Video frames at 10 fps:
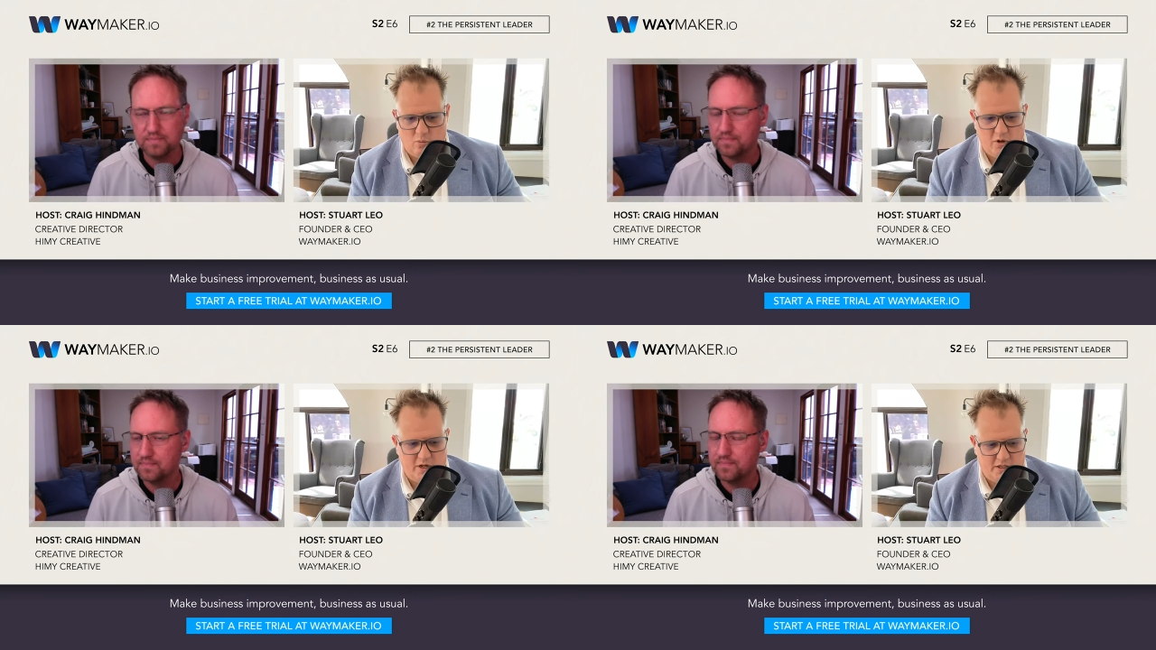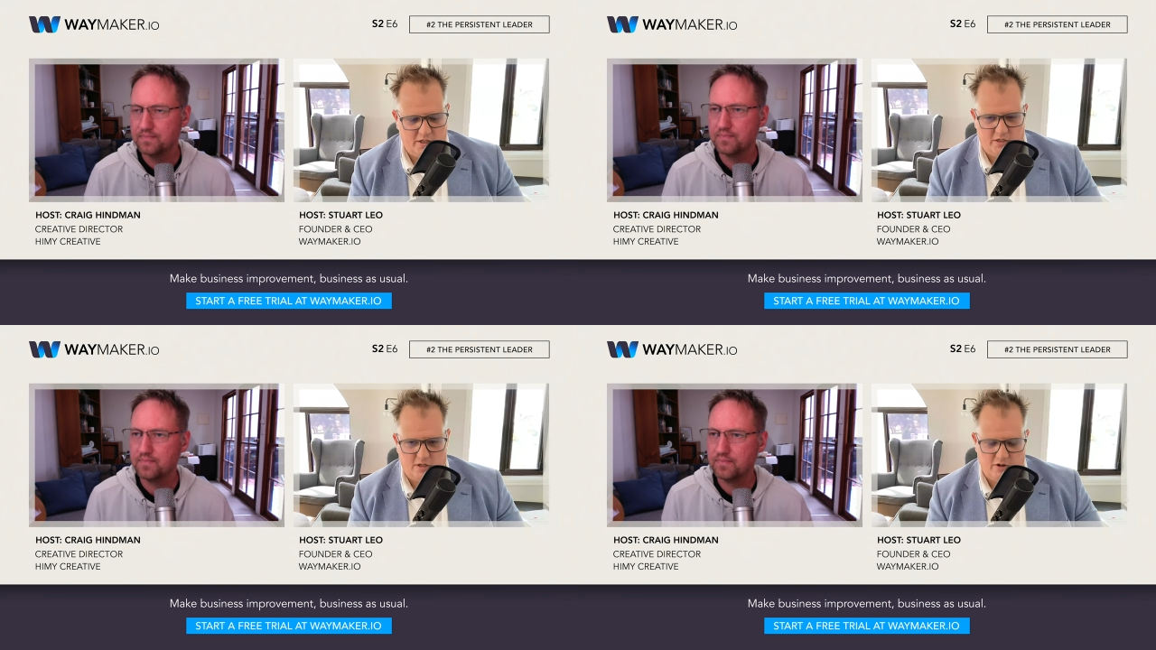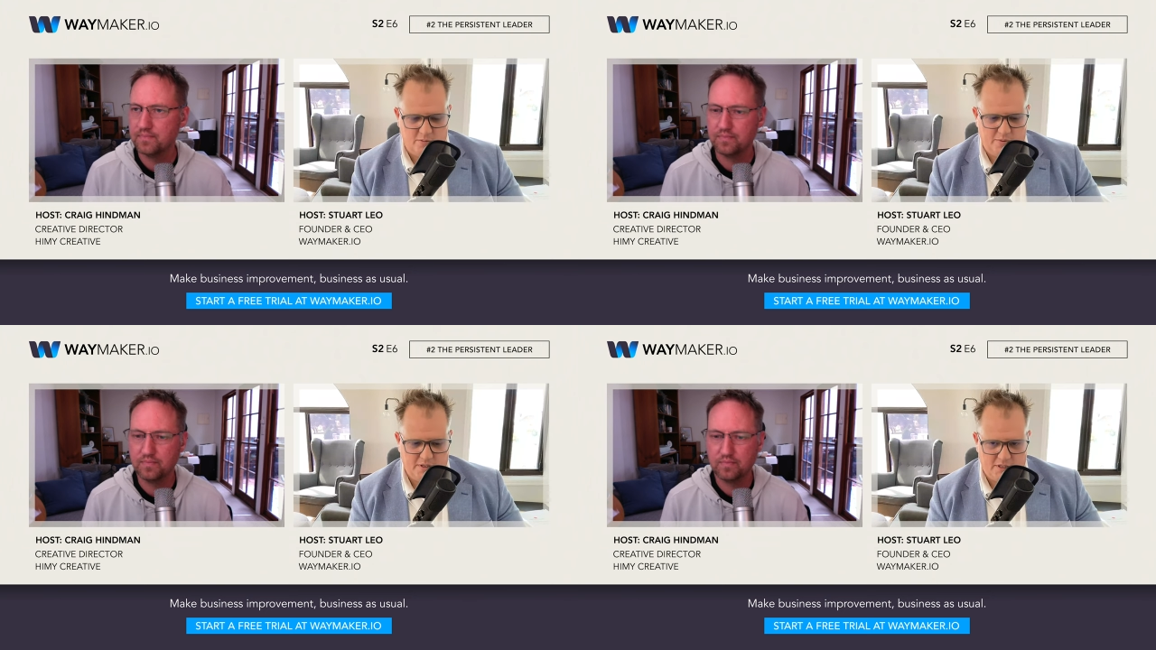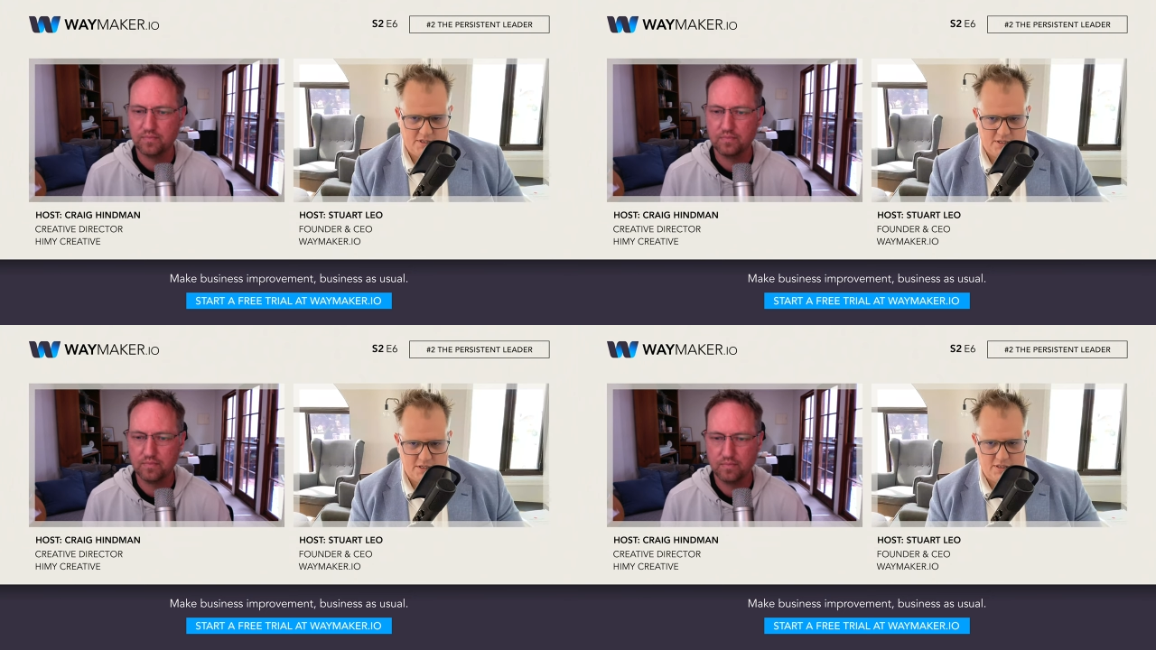Speaker 1: We're just going to
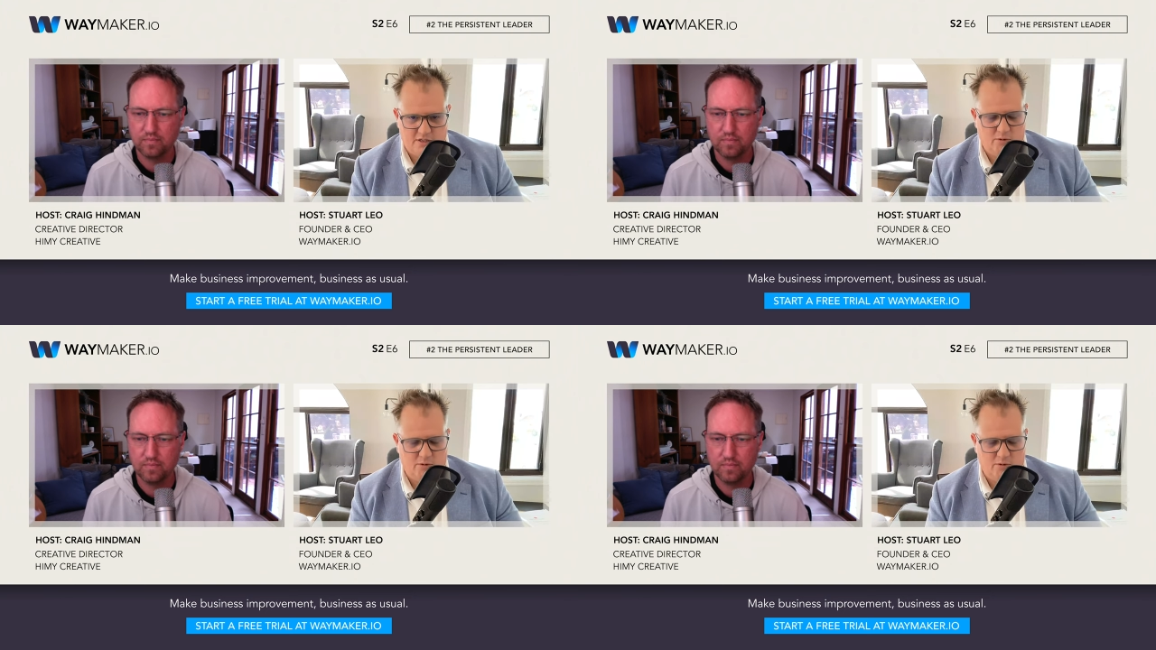persist.